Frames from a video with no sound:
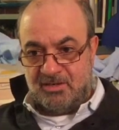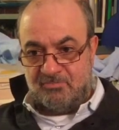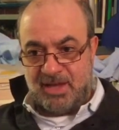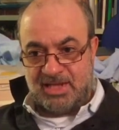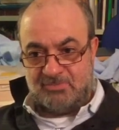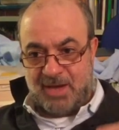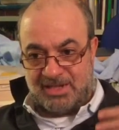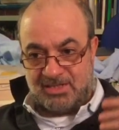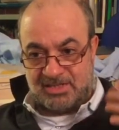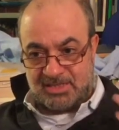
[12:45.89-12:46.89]
made by
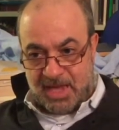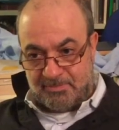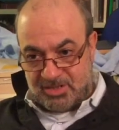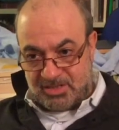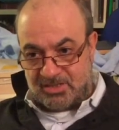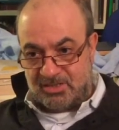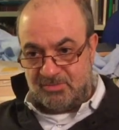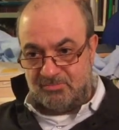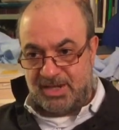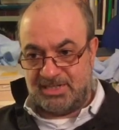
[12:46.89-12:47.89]
the subject,
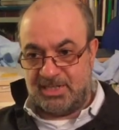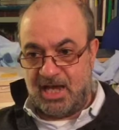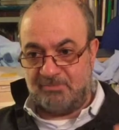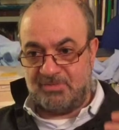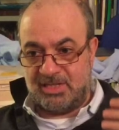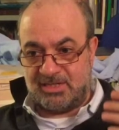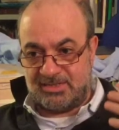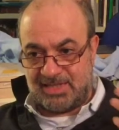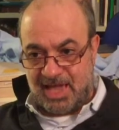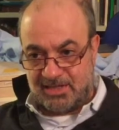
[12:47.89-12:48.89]
by the ontic
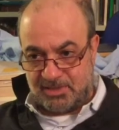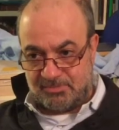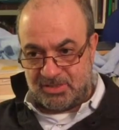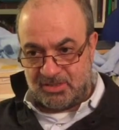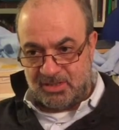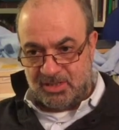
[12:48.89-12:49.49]
subject.